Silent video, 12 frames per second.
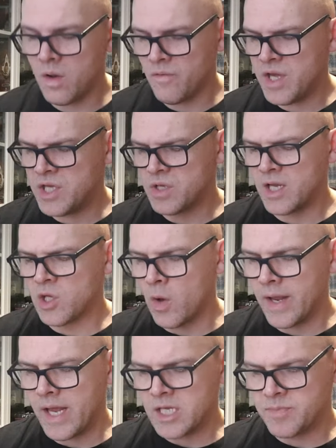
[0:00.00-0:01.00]
The reason I
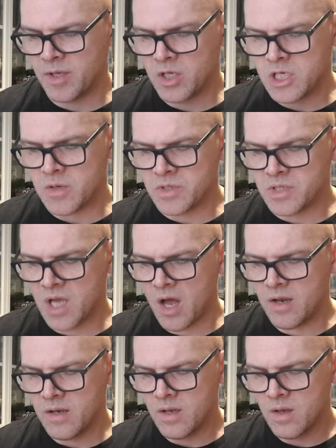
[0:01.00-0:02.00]
got it is because it was
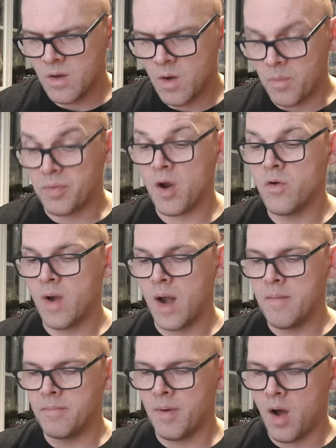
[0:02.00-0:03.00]
done or
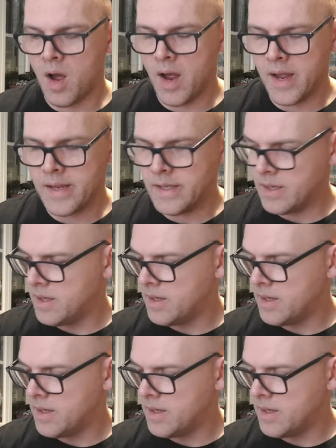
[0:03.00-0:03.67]
programmed by